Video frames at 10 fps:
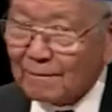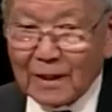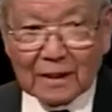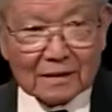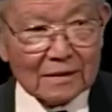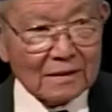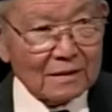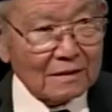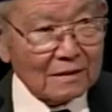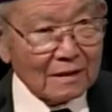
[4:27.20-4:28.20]
But
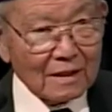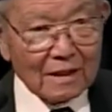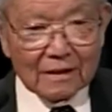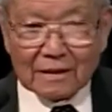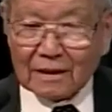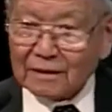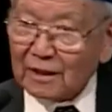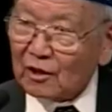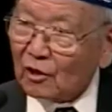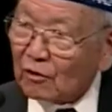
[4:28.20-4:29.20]

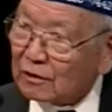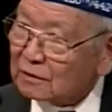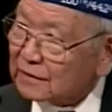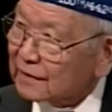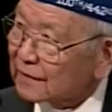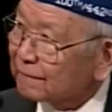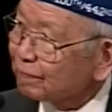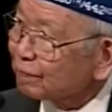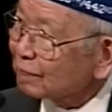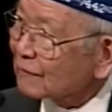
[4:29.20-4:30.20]
their
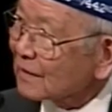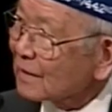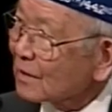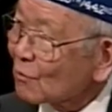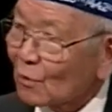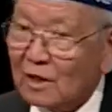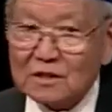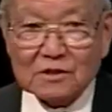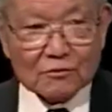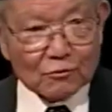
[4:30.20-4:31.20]
loyalty
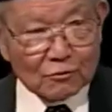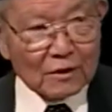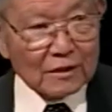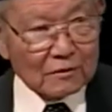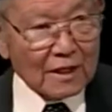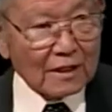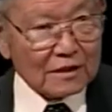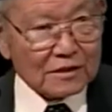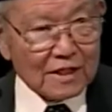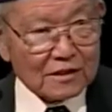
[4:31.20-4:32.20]
was to the
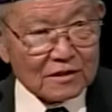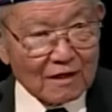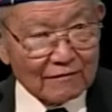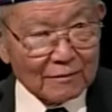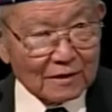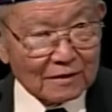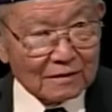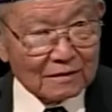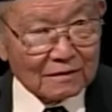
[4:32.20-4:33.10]
United States government.